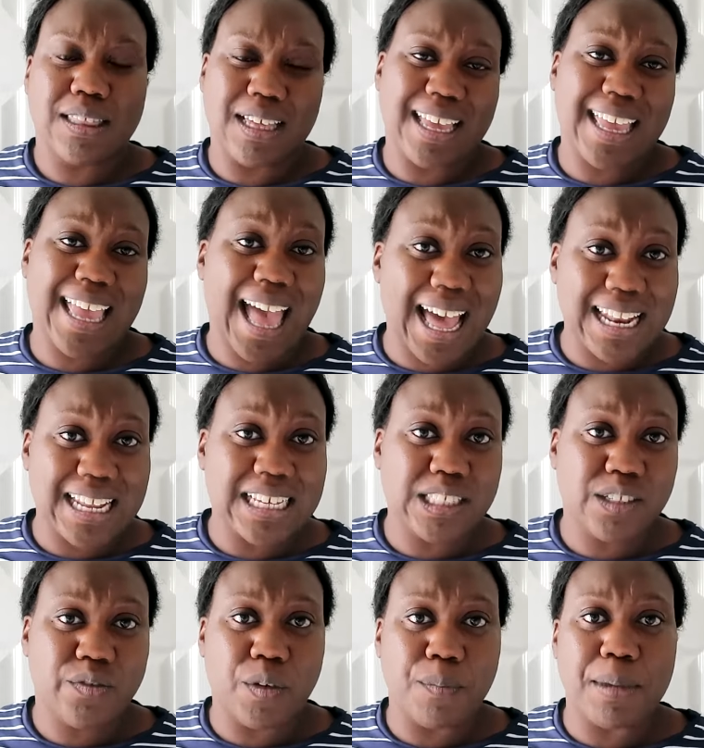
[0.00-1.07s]
the
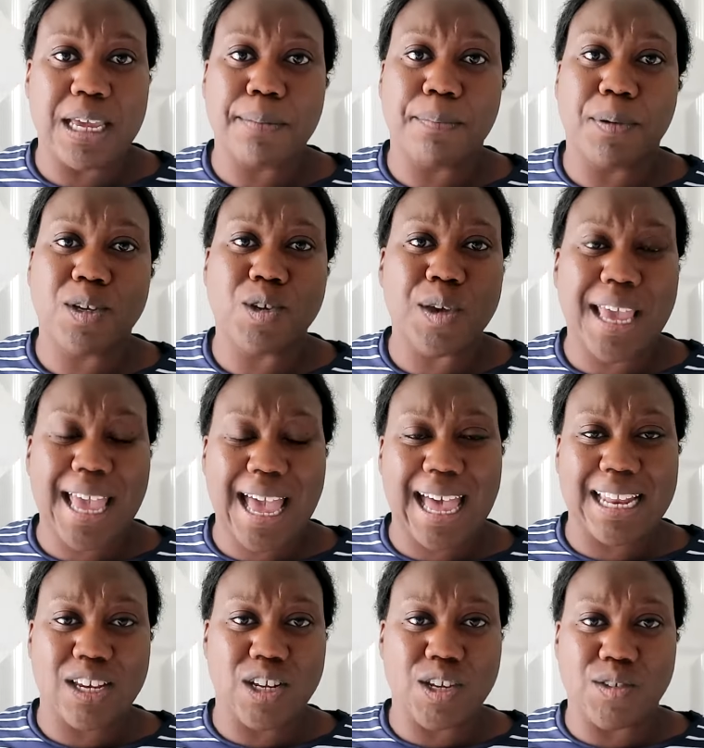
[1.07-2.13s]
callus for me, but you
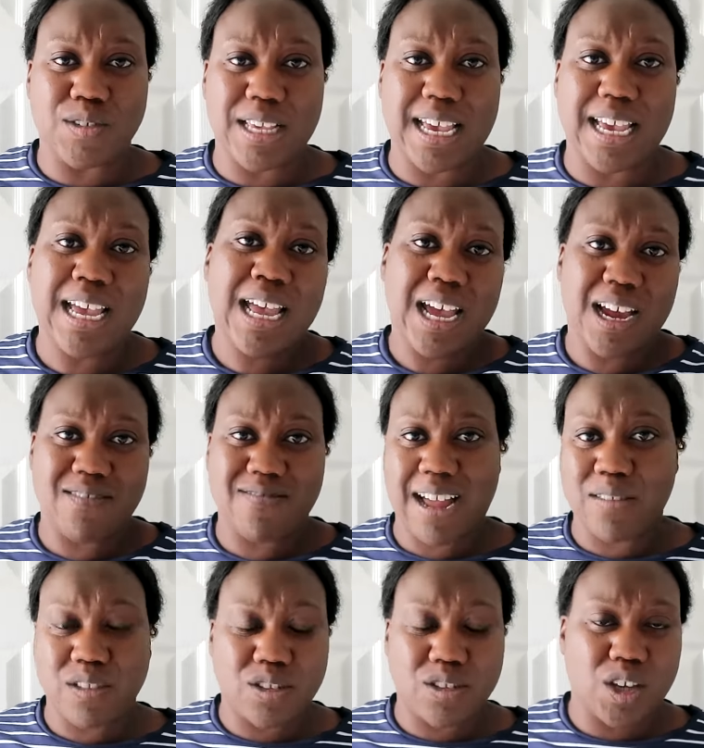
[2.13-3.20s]
can use it
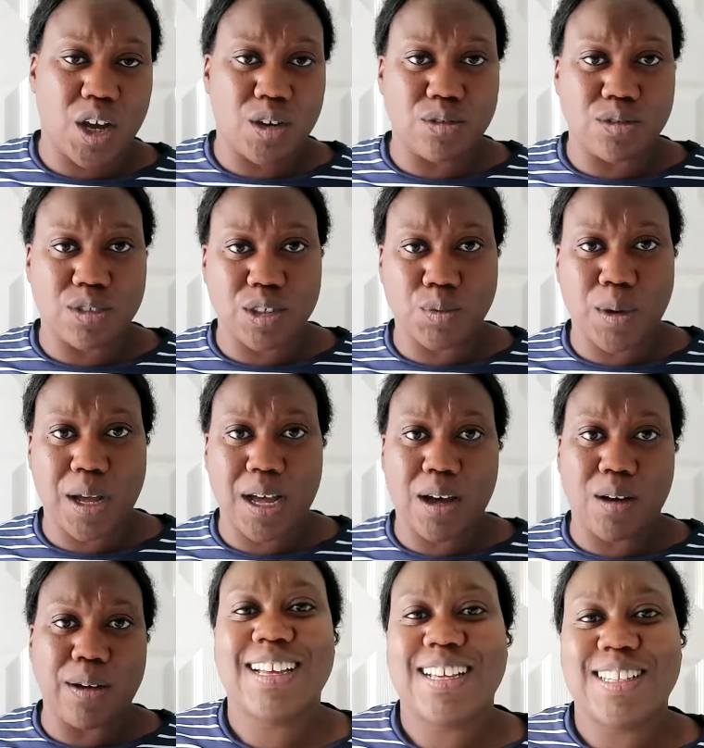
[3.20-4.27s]
around the toes as
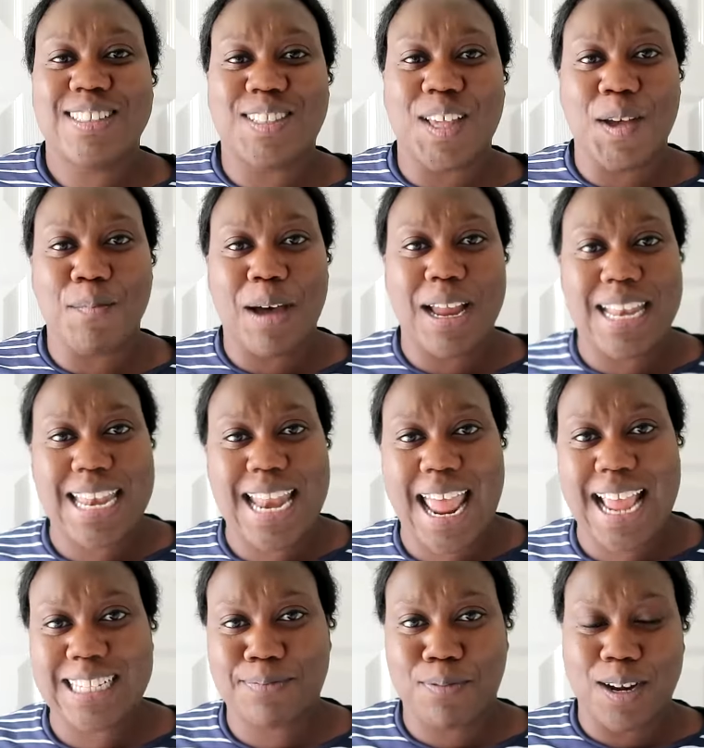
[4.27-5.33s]
well. So my
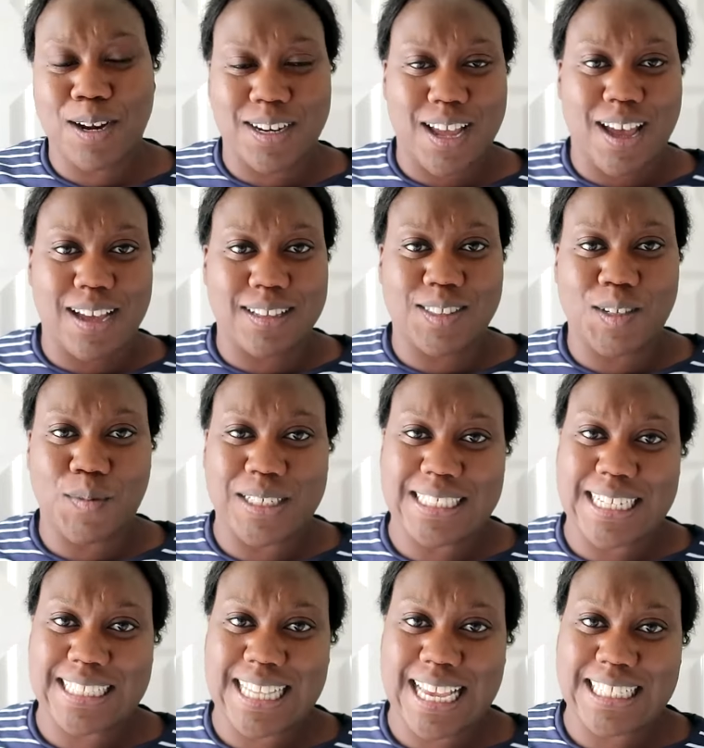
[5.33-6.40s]
next product,
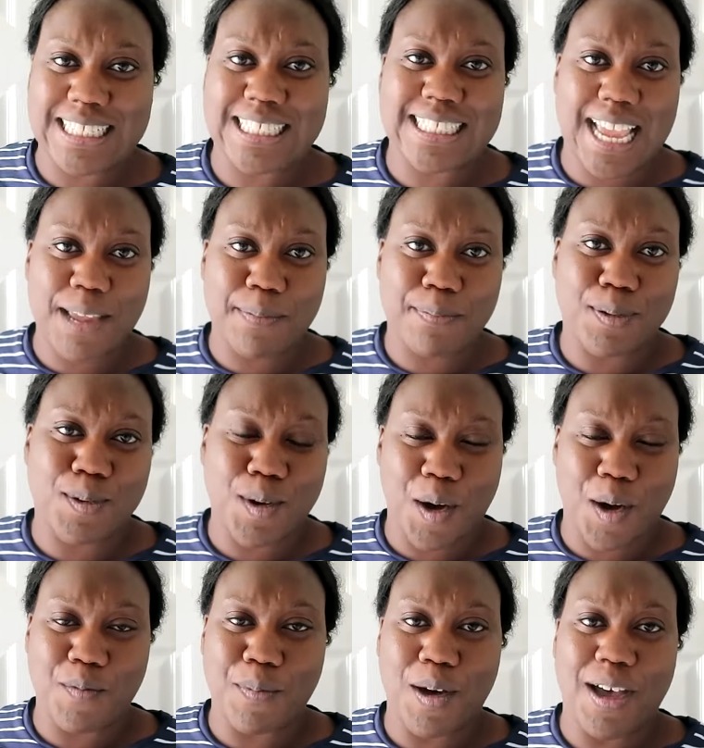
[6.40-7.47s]
which is a staple
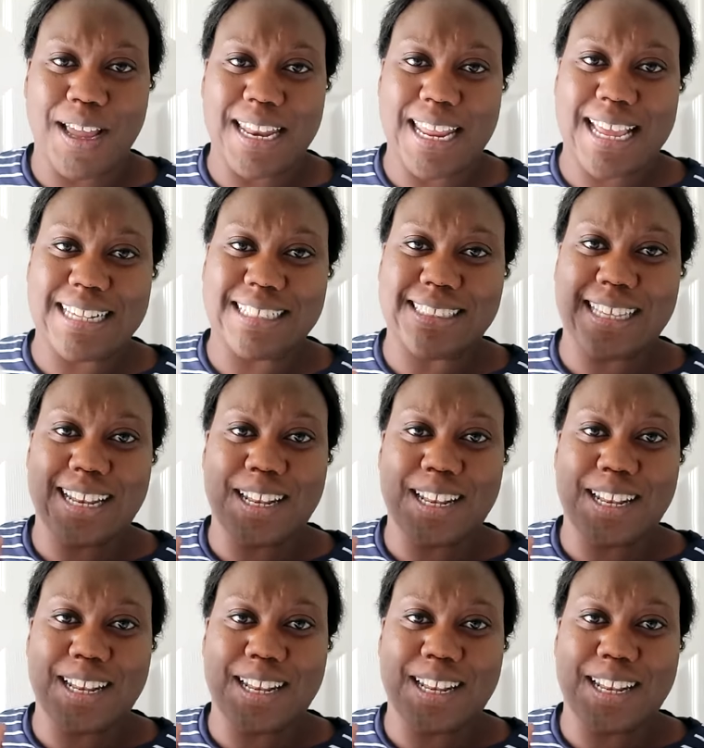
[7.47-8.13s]
of mine, is the